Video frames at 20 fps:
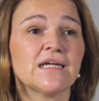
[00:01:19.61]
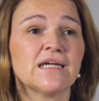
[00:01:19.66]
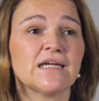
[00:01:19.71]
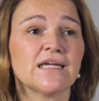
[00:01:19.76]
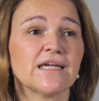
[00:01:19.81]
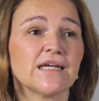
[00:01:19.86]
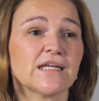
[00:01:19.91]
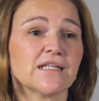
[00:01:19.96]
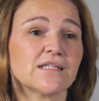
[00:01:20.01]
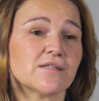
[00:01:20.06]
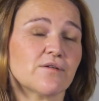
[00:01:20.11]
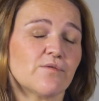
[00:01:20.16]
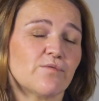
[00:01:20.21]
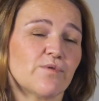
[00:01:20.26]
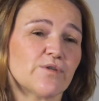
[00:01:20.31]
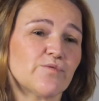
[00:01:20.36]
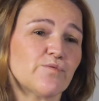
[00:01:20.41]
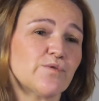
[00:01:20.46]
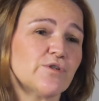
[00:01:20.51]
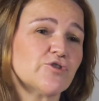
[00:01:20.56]
And
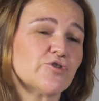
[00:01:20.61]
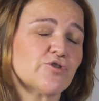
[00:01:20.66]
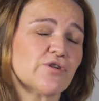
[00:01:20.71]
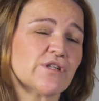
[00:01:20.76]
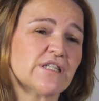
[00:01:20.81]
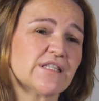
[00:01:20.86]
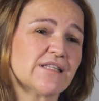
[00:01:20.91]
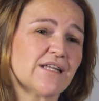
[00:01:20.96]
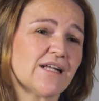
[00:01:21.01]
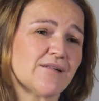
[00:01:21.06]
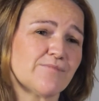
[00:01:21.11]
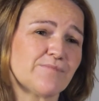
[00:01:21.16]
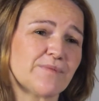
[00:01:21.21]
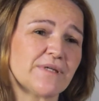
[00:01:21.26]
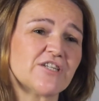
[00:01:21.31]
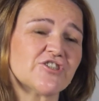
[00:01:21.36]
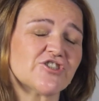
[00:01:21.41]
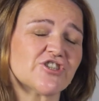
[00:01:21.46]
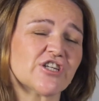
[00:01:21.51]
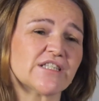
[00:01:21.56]
what we usually tell
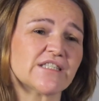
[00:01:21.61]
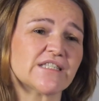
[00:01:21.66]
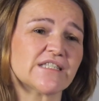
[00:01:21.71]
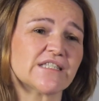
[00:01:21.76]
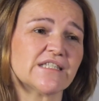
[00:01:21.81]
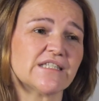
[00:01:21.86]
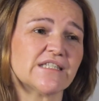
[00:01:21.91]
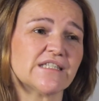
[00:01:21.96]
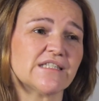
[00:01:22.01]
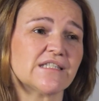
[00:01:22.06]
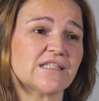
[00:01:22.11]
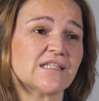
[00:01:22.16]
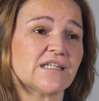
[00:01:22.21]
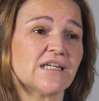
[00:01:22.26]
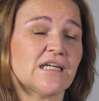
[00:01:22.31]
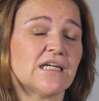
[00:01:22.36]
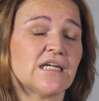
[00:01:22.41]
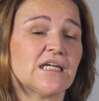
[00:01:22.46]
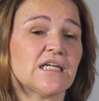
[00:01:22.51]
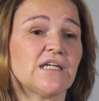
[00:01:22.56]
patients is,
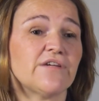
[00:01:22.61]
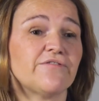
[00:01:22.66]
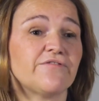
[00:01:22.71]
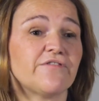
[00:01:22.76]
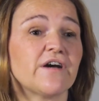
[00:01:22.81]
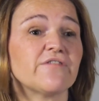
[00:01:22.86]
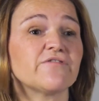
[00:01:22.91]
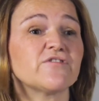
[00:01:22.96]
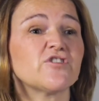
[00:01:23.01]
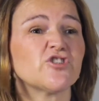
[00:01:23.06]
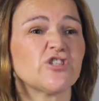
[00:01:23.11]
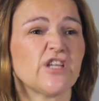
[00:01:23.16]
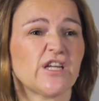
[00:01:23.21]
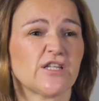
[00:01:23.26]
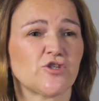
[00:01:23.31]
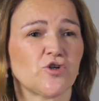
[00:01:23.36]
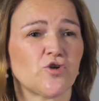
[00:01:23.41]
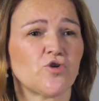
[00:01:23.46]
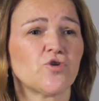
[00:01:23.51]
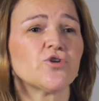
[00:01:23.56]
if after
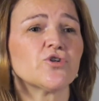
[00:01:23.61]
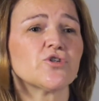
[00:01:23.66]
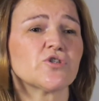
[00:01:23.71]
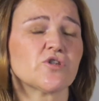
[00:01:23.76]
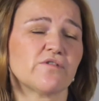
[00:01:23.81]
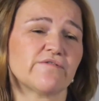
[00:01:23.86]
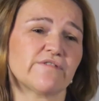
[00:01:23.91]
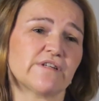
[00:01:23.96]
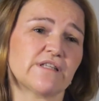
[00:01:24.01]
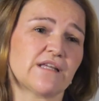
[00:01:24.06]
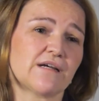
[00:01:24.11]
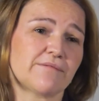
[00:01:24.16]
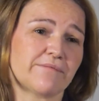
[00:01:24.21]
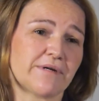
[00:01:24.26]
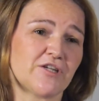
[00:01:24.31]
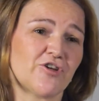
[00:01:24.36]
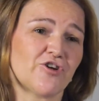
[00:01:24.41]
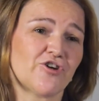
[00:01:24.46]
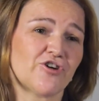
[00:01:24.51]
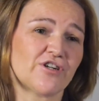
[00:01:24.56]
that course of
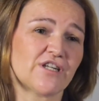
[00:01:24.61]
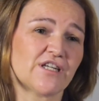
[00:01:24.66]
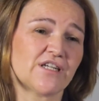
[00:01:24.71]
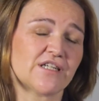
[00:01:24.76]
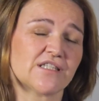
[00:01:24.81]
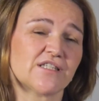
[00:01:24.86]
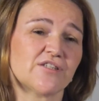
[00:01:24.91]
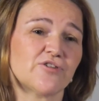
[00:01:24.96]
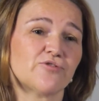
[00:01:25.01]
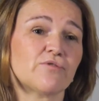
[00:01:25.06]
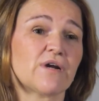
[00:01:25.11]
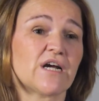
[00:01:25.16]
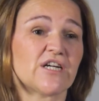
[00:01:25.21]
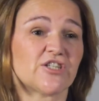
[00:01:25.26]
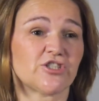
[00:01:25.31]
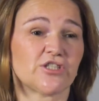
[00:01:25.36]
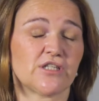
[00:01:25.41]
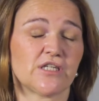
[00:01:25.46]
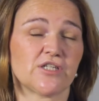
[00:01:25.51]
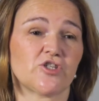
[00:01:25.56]
antibiotics the
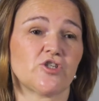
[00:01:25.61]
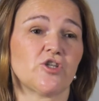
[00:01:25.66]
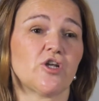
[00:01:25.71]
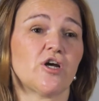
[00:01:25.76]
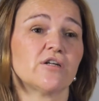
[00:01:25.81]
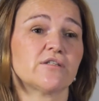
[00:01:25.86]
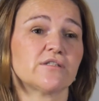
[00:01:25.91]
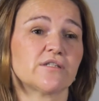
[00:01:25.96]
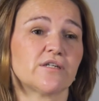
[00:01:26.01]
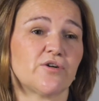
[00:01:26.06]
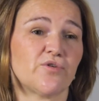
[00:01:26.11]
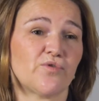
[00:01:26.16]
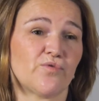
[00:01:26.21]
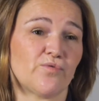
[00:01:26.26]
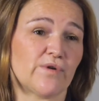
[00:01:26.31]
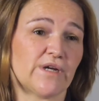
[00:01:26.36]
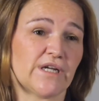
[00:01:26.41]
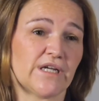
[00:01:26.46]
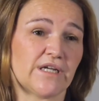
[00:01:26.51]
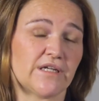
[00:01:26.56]
rash does not go
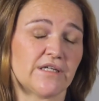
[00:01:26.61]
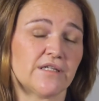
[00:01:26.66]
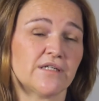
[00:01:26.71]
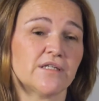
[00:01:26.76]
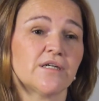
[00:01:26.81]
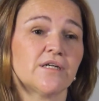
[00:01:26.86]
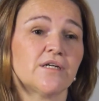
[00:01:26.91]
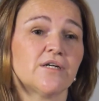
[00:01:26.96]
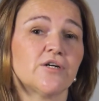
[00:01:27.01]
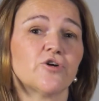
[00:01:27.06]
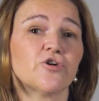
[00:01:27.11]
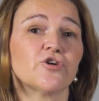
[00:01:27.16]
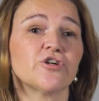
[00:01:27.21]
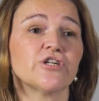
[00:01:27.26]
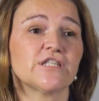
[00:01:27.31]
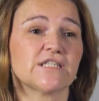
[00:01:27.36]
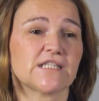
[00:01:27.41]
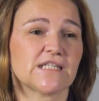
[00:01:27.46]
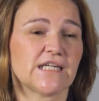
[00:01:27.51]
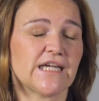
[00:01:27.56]
away or
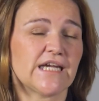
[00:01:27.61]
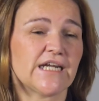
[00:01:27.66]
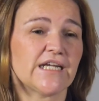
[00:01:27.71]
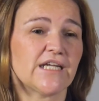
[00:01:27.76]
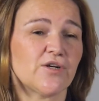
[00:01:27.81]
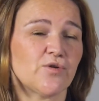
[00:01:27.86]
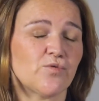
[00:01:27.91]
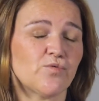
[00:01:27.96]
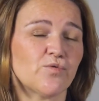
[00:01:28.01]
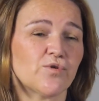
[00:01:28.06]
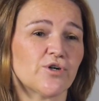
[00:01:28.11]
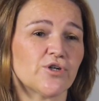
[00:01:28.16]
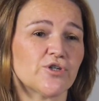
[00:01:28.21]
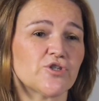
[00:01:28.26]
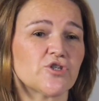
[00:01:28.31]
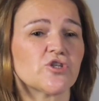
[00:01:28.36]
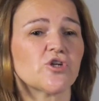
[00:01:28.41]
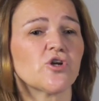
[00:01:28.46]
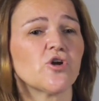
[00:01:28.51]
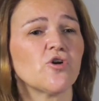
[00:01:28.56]
it's getting
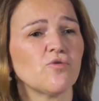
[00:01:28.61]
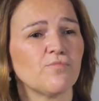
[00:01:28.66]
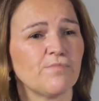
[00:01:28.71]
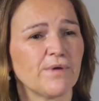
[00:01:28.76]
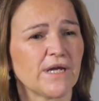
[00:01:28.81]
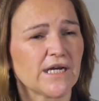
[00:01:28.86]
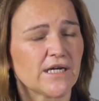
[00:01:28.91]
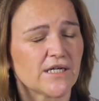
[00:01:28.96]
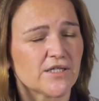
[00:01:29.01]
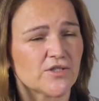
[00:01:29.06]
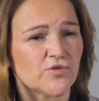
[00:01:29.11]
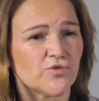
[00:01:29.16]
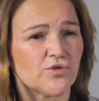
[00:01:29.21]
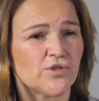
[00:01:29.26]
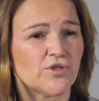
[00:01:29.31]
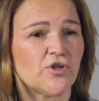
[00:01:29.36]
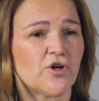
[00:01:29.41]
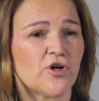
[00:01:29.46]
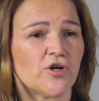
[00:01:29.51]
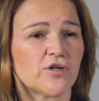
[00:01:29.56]
worse, go back to the
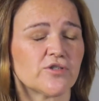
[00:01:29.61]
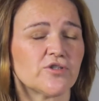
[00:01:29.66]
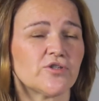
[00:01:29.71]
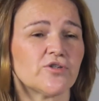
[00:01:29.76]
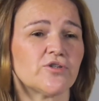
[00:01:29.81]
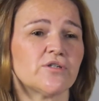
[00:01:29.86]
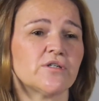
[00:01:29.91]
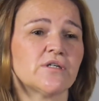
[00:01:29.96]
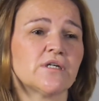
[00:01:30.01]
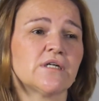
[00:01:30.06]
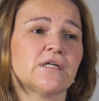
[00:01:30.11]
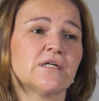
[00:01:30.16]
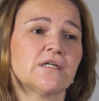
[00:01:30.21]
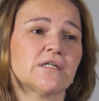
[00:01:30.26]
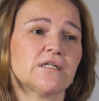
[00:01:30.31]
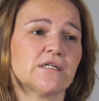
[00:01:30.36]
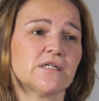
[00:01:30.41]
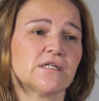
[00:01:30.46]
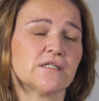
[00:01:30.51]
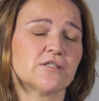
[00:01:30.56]
doctor.
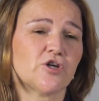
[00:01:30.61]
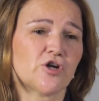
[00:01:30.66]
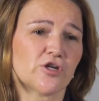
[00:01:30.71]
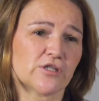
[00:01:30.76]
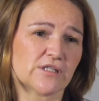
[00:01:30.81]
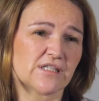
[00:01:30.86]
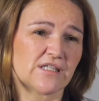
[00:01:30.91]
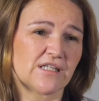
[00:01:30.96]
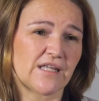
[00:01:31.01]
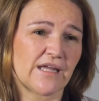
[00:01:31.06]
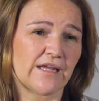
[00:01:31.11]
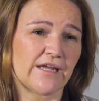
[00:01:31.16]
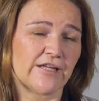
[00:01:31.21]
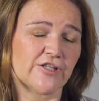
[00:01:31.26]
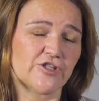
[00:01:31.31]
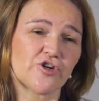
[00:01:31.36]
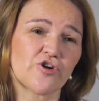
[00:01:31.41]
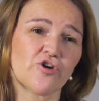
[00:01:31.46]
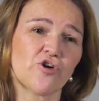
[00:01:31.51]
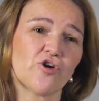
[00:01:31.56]
Uh, don't stay
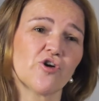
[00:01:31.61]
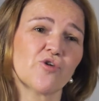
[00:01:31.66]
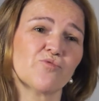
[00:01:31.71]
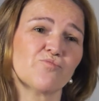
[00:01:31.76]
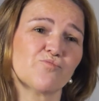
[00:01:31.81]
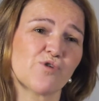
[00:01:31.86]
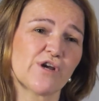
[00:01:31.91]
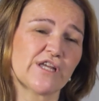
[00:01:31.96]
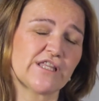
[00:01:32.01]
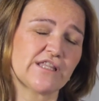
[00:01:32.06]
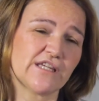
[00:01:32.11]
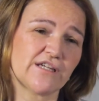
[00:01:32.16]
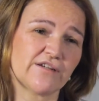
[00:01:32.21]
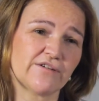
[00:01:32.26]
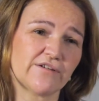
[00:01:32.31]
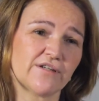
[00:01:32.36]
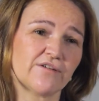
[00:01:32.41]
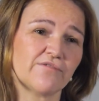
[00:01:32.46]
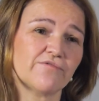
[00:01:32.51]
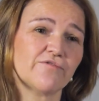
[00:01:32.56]
at home
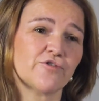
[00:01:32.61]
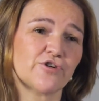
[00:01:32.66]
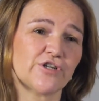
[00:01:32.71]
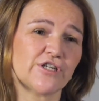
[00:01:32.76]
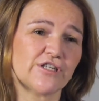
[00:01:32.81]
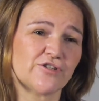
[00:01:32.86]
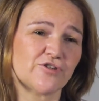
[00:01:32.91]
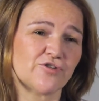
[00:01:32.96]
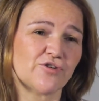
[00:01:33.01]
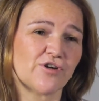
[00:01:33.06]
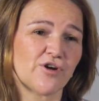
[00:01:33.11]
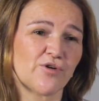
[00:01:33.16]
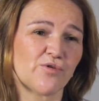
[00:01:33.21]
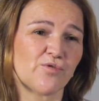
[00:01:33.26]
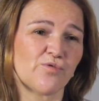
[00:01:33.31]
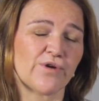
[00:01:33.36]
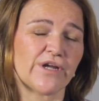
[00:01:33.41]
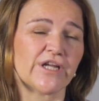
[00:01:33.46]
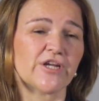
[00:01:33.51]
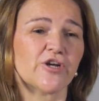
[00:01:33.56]
waiting for it to go
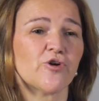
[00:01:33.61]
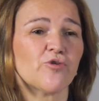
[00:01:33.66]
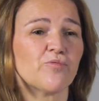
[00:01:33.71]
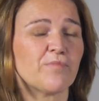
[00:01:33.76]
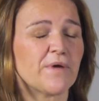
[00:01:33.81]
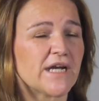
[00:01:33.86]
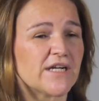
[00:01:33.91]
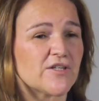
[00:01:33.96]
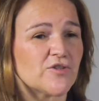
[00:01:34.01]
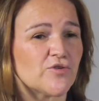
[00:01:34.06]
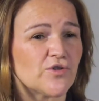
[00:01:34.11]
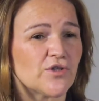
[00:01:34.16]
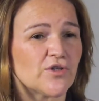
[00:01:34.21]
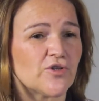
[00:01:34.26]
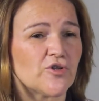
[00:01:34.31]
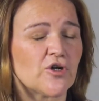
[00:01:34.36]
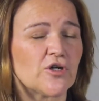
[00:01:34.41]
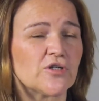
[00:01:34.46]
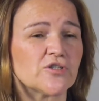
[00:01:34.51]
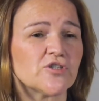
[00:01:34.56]
away. Go back to the
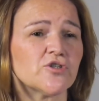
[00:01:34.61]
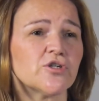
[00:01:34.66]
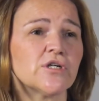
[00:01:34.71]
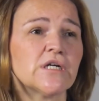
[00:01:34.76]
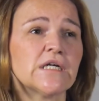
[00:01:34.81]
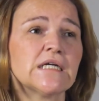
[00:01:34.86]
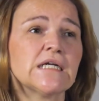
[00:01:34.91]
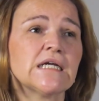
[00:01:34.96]
doctor.